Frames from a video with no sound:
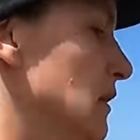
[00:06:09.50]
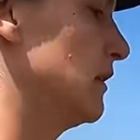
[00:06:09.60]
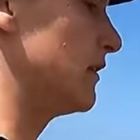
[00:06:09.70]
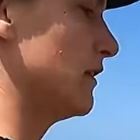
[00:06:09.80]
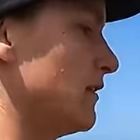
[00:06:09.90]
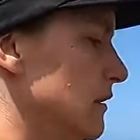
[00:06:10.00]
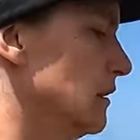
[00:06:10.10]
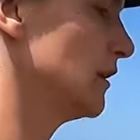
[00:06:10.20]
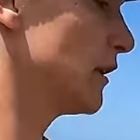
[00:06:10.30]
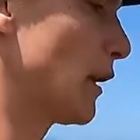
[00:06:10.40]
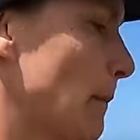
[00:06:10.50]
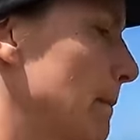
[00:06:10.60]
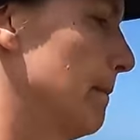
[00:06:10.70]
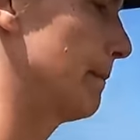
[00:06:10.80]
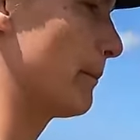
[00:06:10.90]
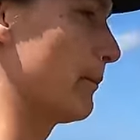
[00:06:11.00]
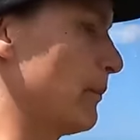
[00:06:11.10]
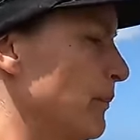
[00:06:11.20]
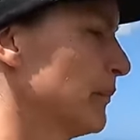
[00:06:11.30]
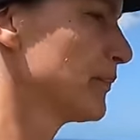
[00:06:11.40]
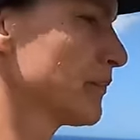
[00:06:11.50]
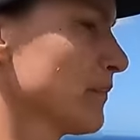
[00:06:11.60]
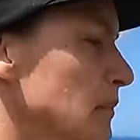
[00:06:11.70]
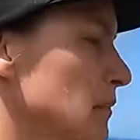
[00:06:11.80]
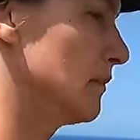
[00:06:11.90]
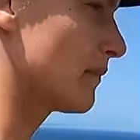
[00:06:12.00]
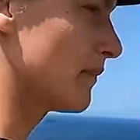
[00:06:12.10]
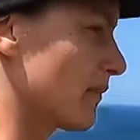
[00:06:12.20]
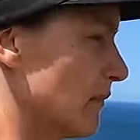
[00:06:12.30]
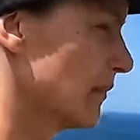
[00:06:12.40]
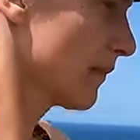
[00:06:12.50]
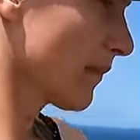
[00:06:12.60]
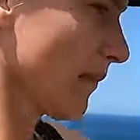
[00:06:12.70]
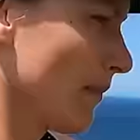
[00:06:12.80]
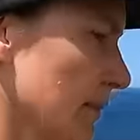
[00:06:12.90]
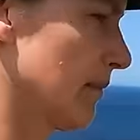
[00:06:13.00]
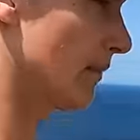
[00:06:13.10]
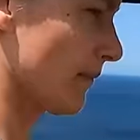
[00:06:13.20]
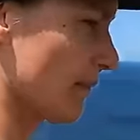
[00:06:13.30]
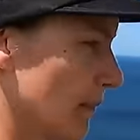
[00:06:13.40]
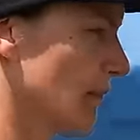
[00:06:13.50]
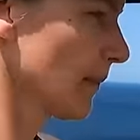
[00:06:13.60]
miles a week in her long weeks, longest run about 20, 22 miles.